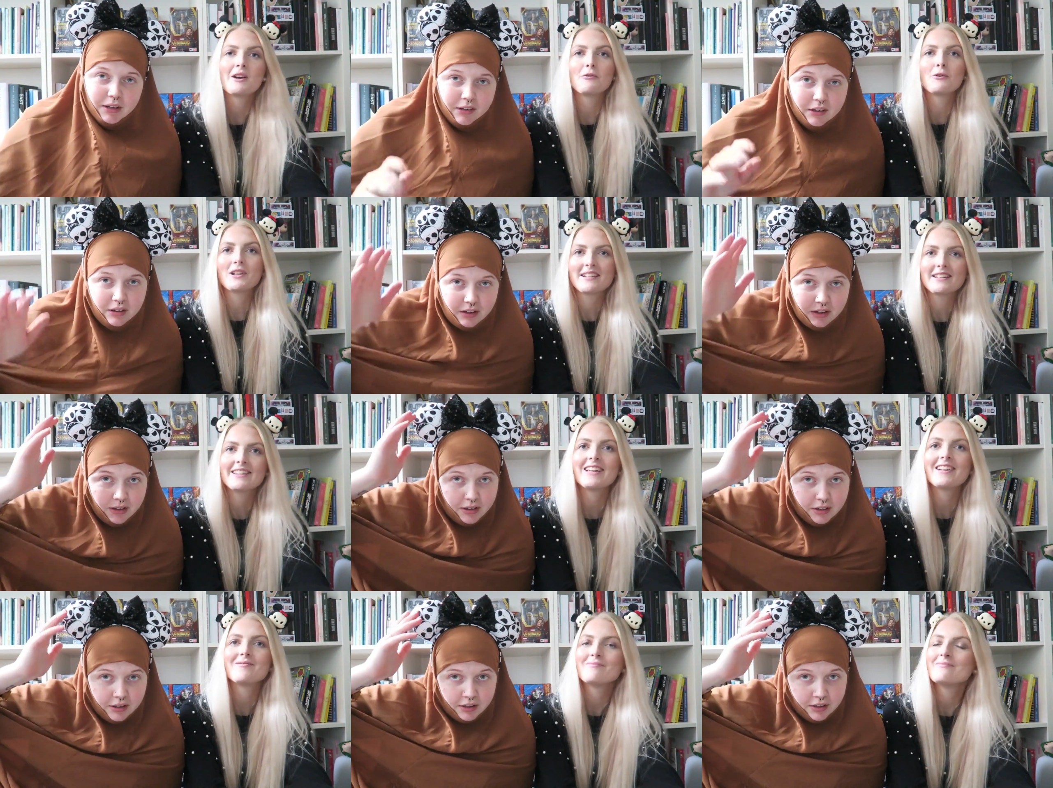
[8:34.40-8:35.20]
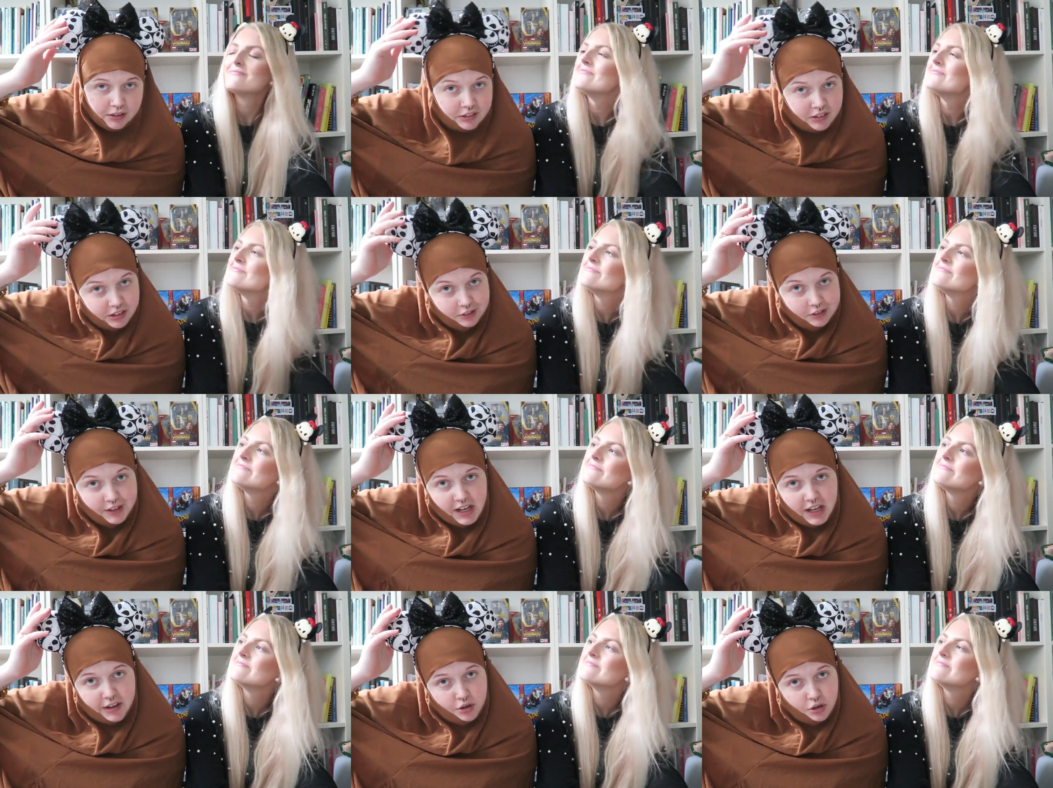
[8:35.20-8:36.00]
Speaker 1: I will link them. They're
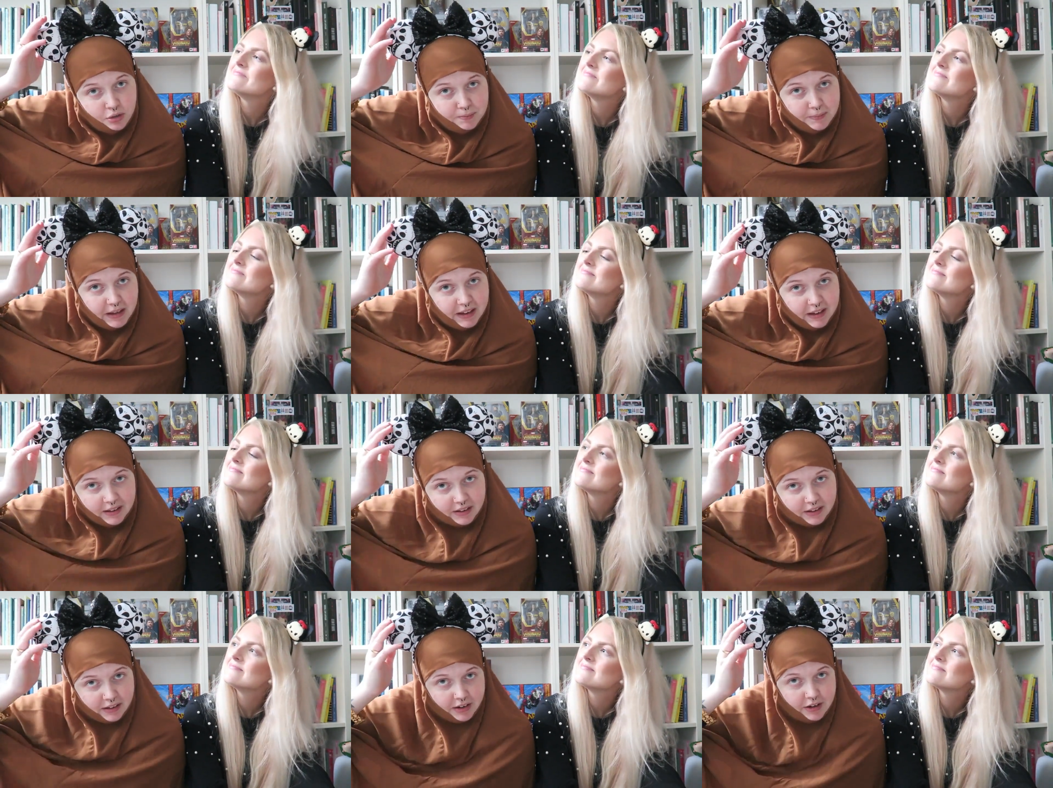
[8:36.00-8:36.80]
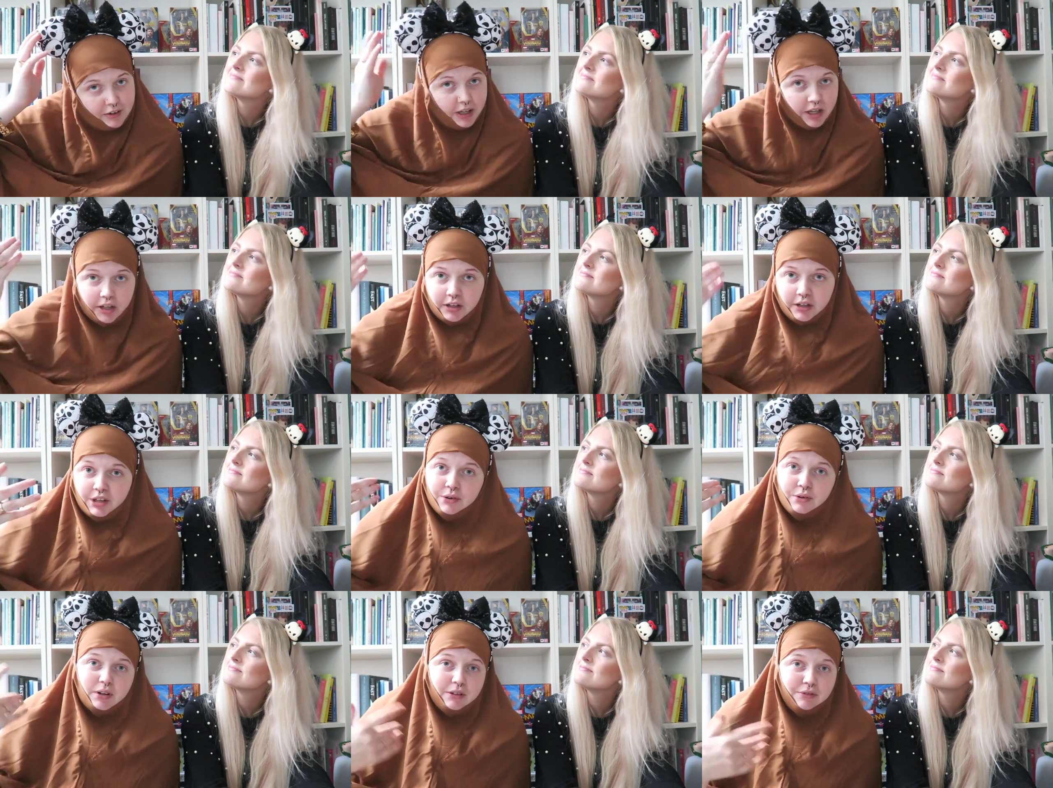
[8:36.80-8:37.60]
really good made and they're really
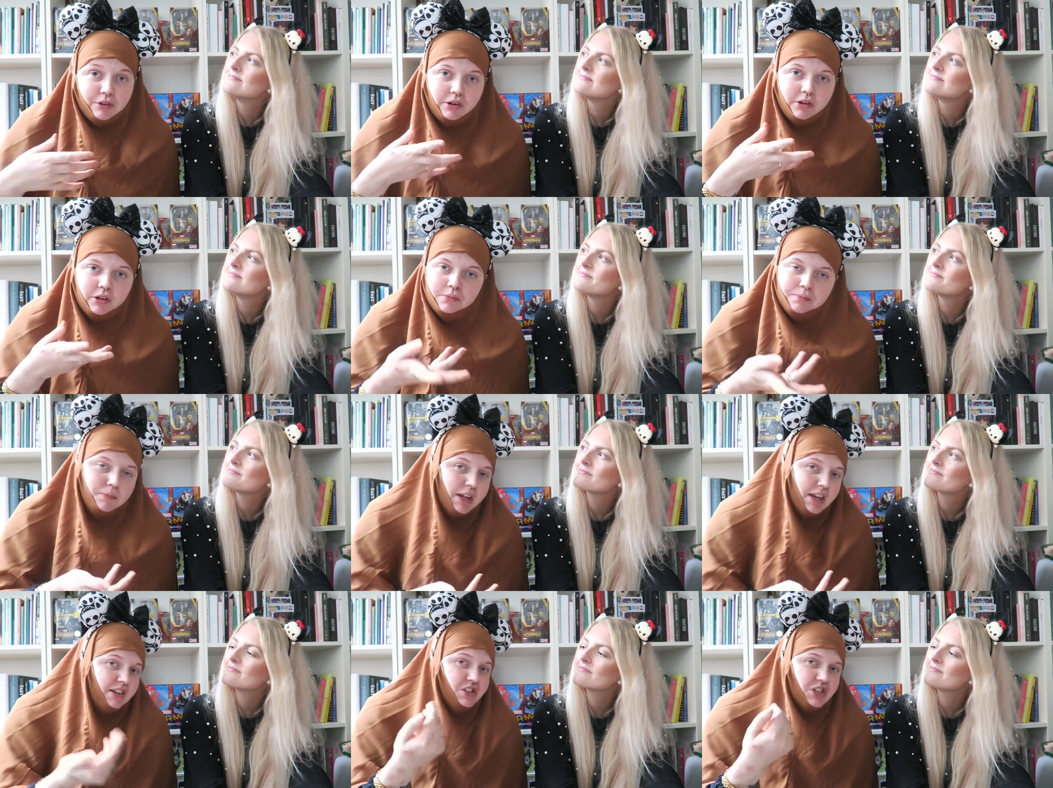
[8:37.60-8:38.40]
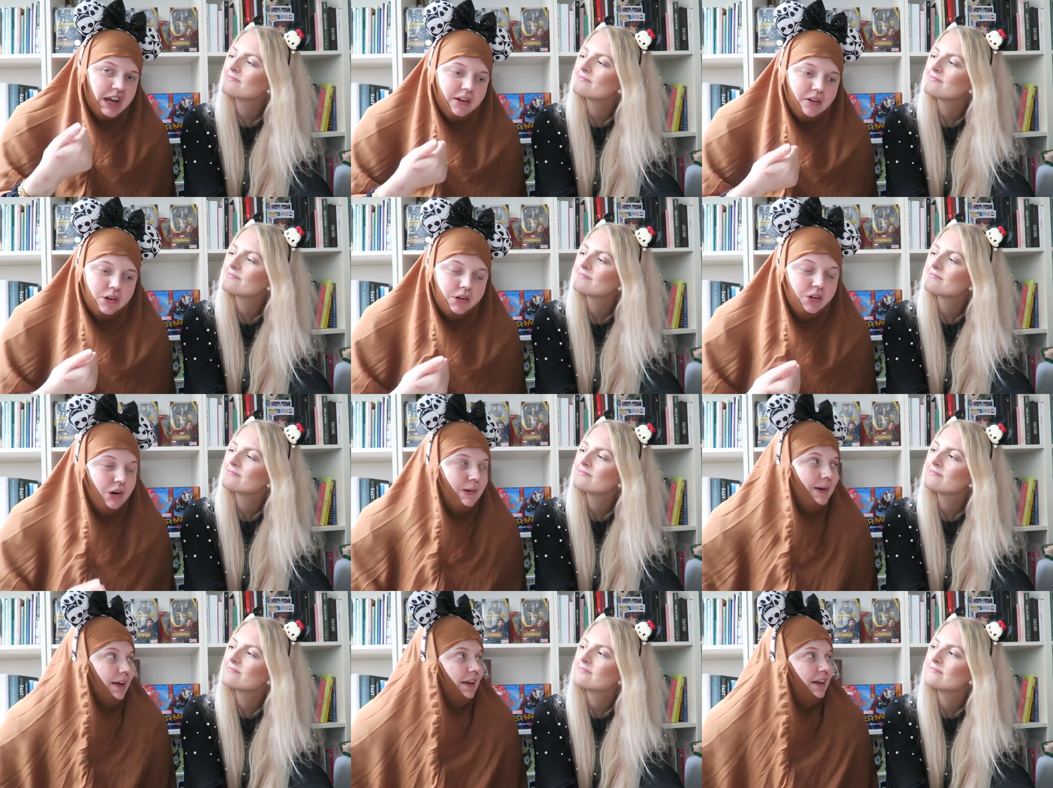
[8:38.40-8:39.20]
cute if you're meeting Jack or
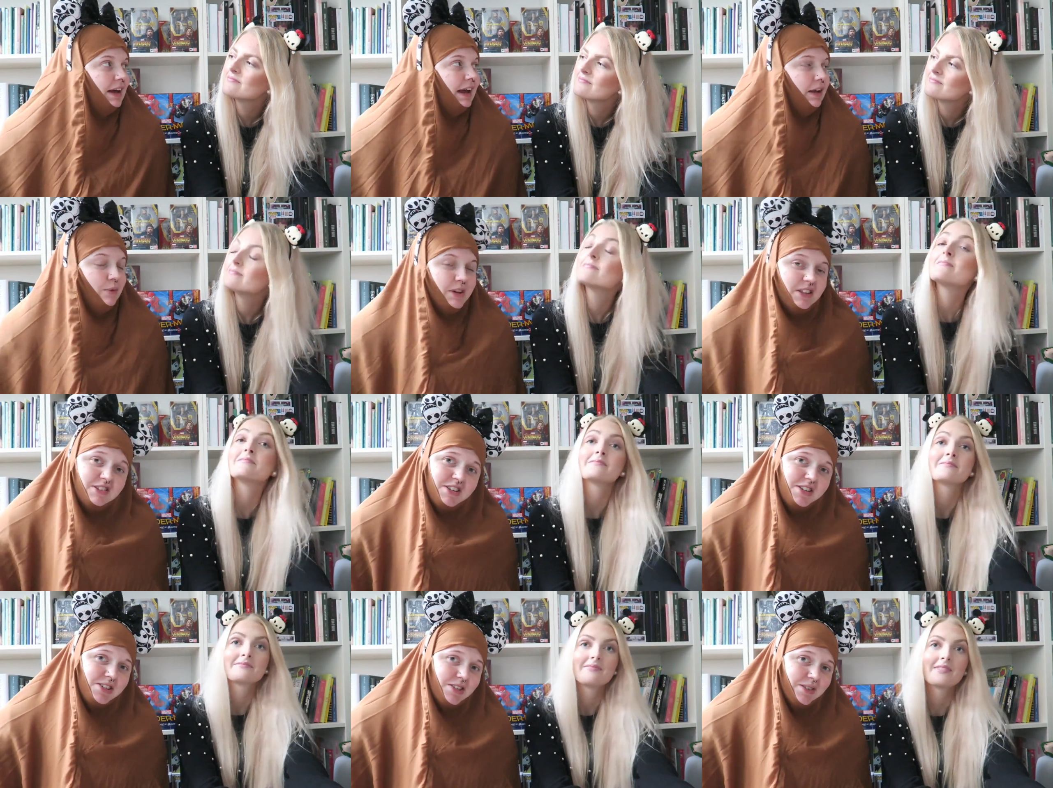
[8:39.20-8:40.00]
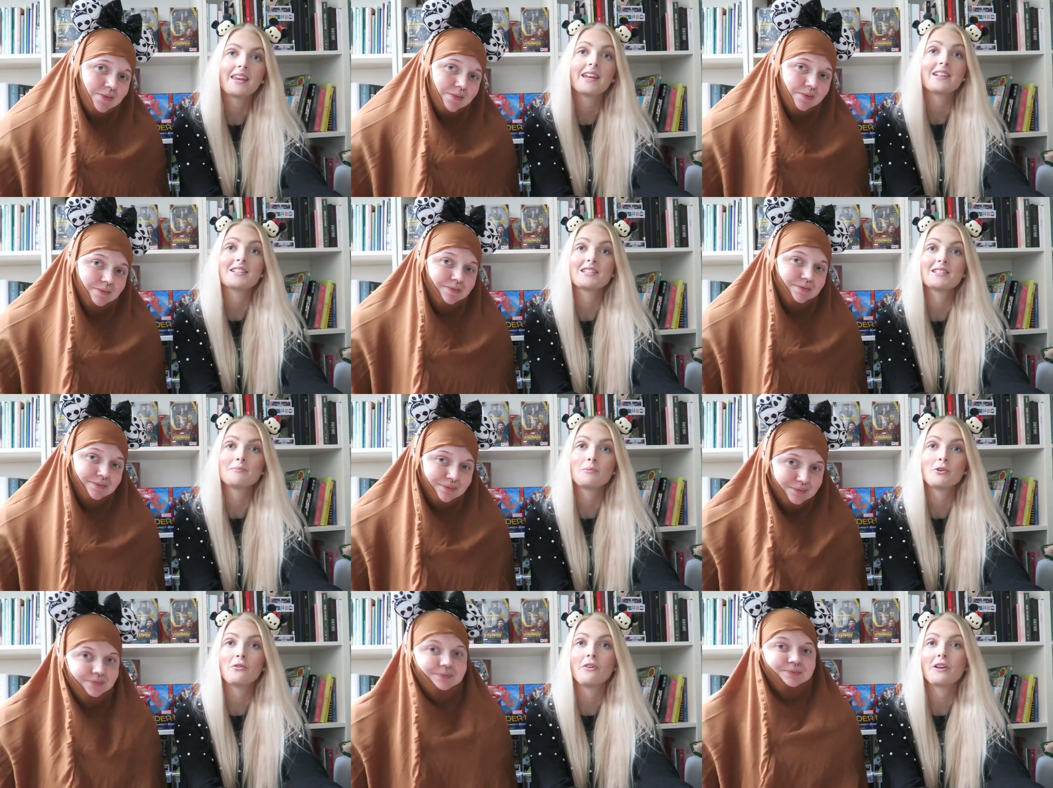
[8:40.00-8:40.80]
going in the Halloween season.
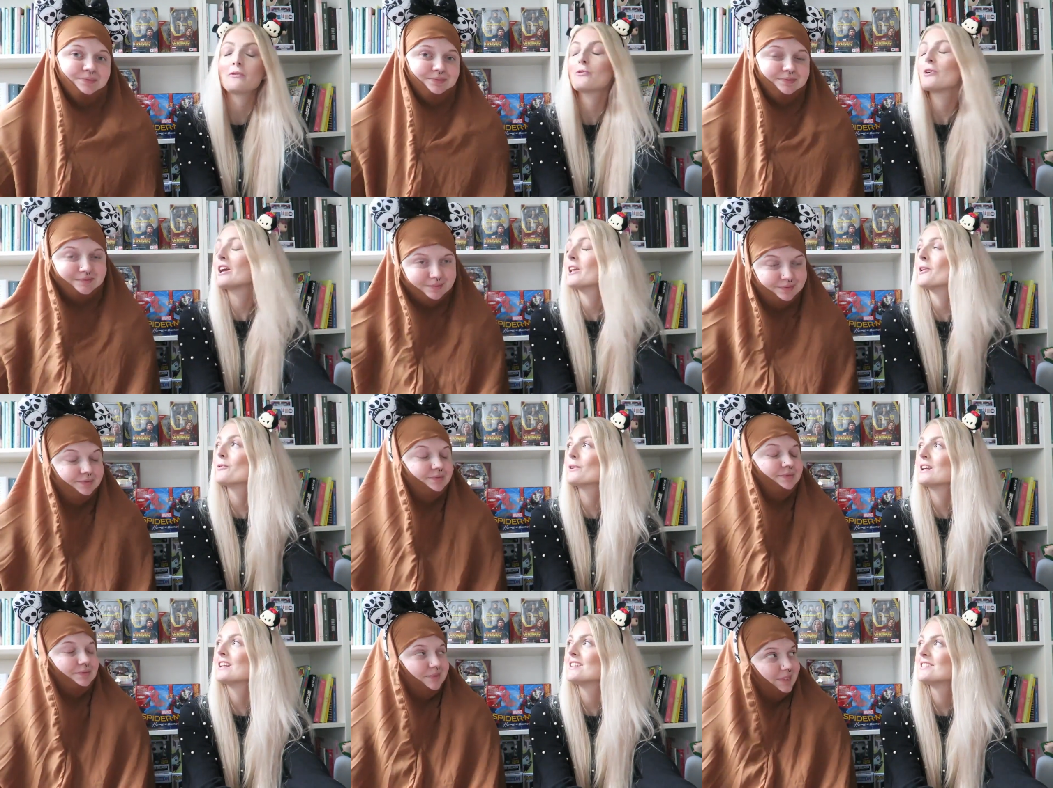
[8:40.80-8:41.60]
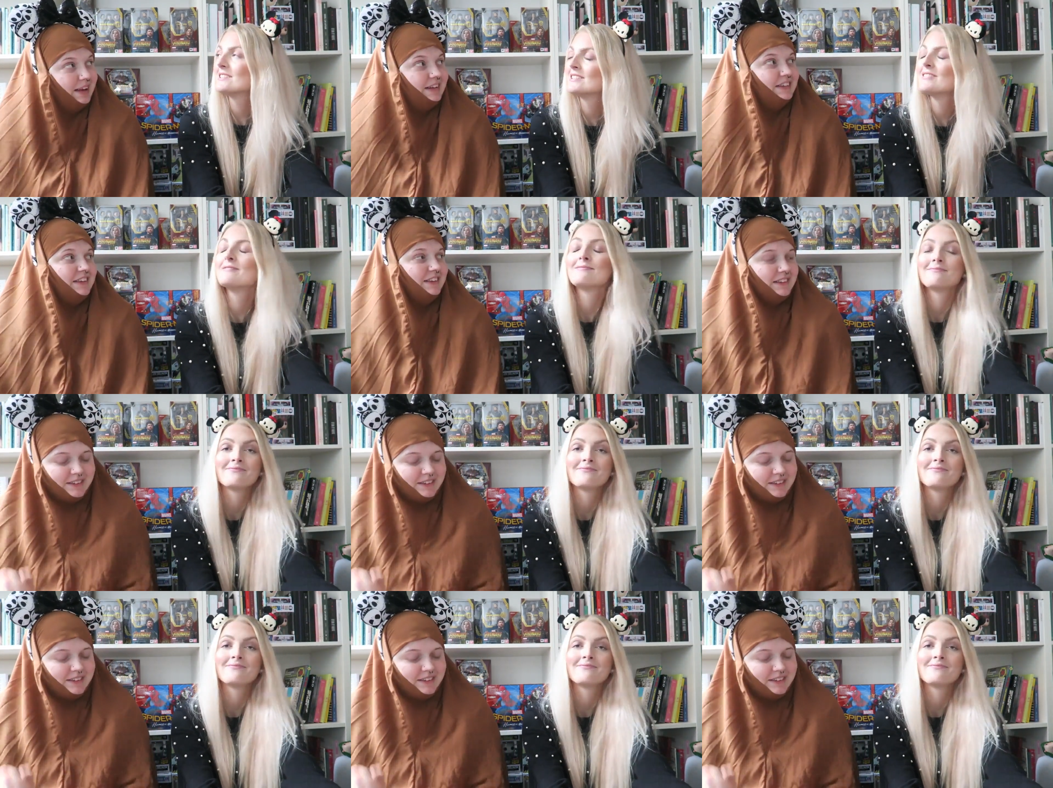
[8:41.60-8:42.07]
Speaker 2: Yes, perfect for Halloween. Yes.